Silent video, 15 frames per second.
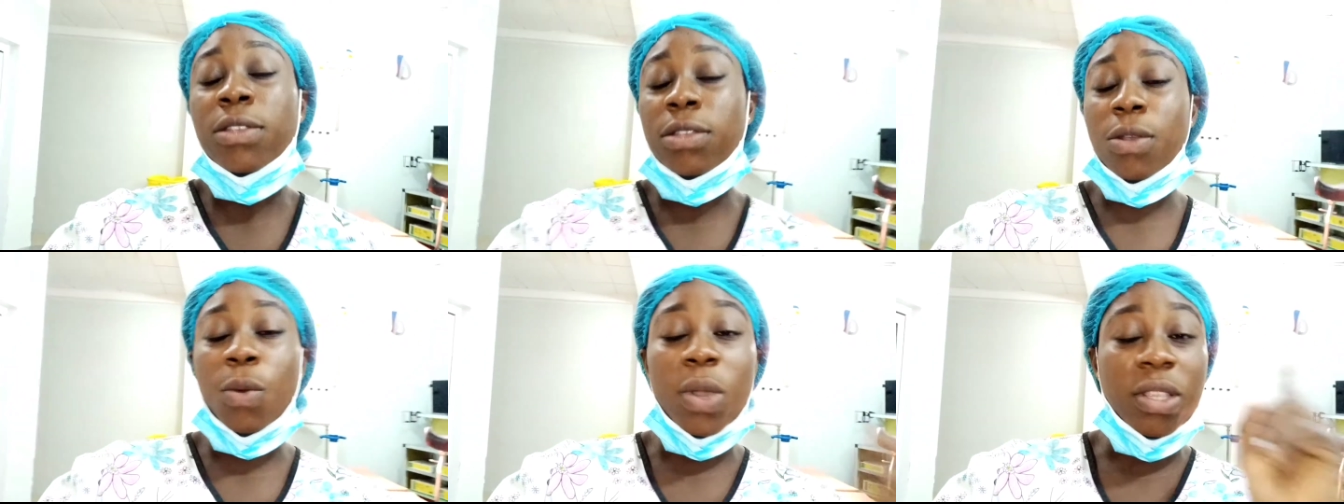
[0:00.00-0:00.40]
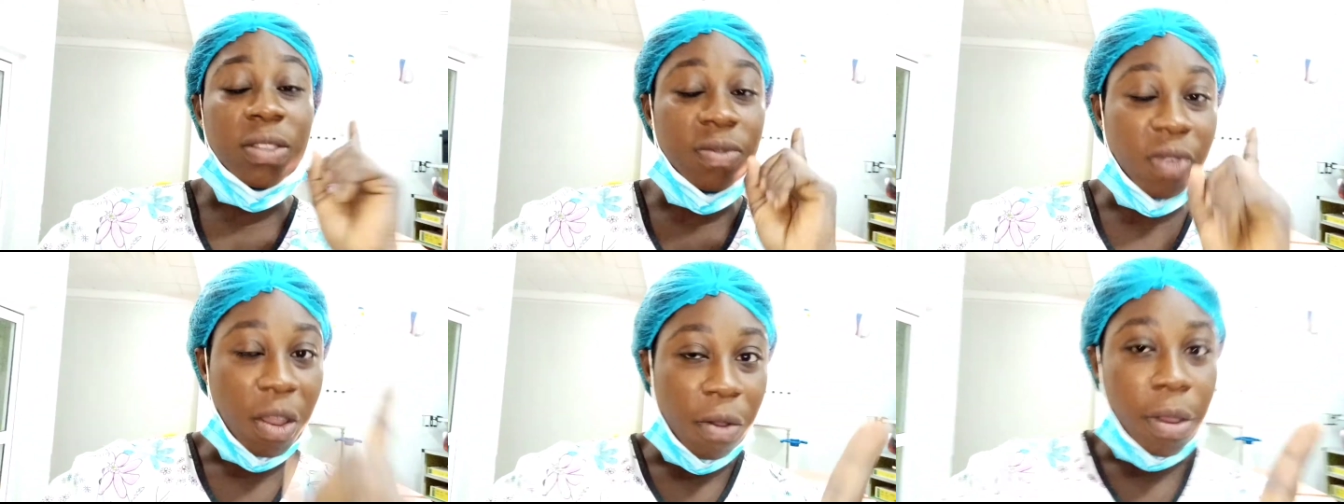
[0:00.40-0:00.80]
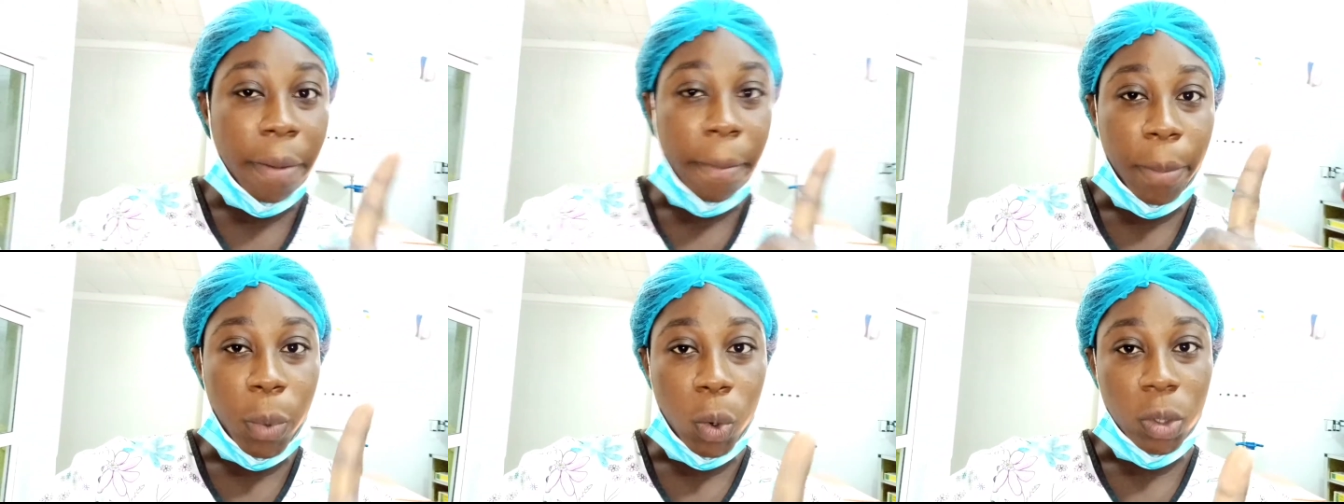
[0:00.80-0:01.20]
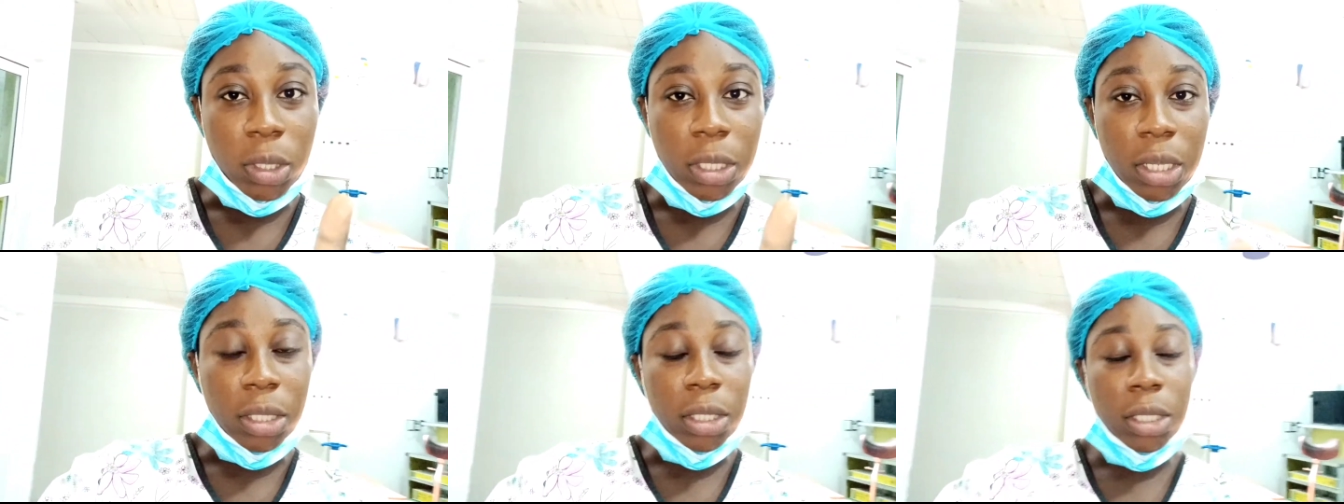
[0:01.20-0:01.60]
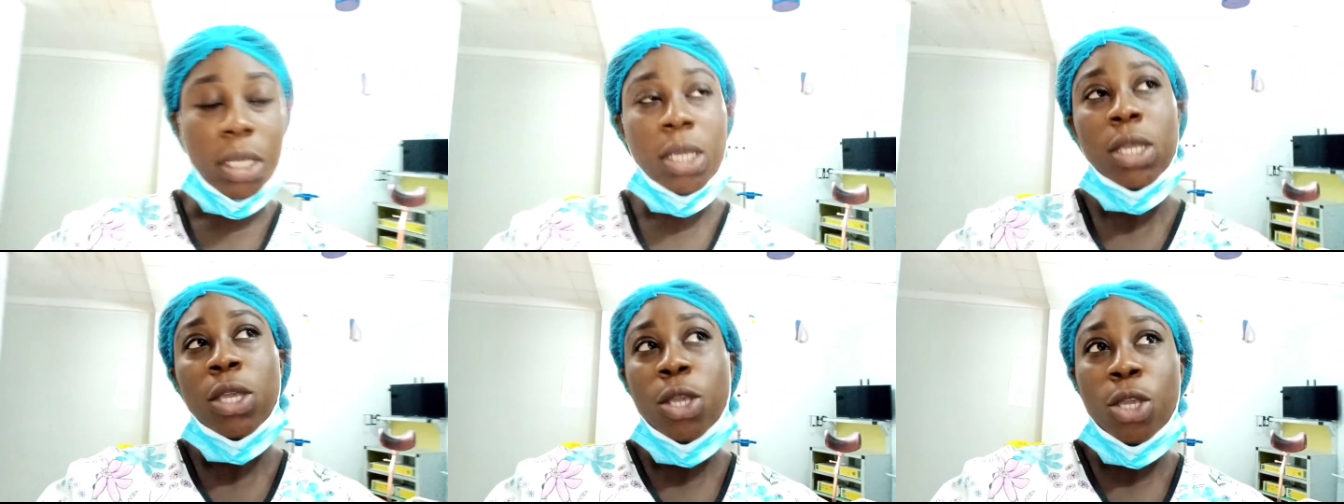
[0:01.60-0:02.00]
So it's very important to